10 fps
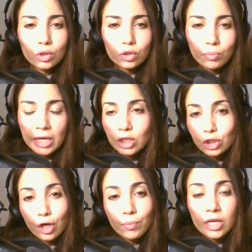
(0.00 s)
To make
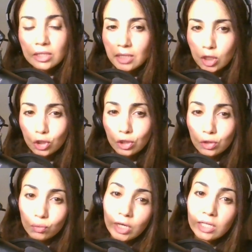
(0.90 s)
sure my extension
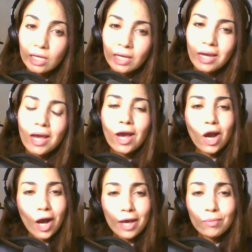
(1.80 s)
is ready,
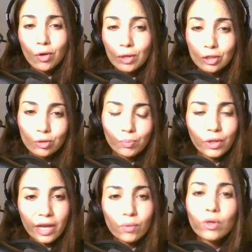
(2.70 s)
I'm going to
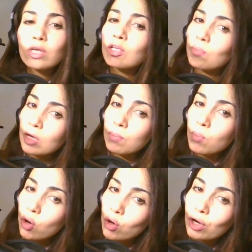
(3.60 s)
play with it a bit
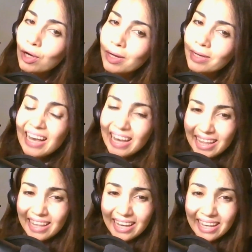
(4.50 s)
more,
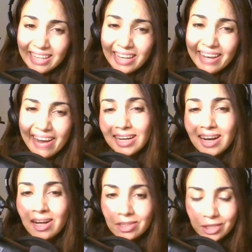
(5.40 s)
and then
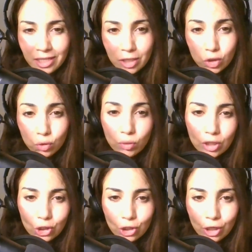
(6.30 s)
I'll take a
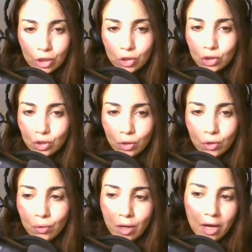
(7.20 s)
screenshot
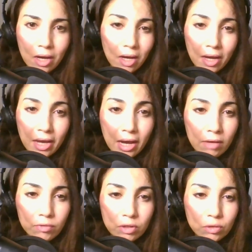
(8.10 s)
so I
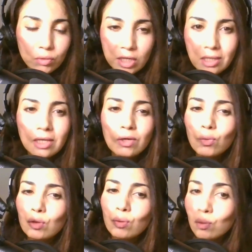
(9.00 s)
have it ready
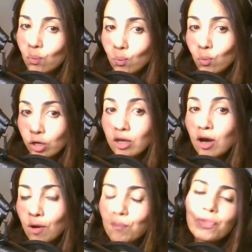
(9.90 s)
when we want to
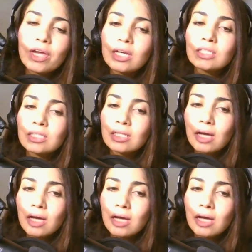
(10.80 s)
update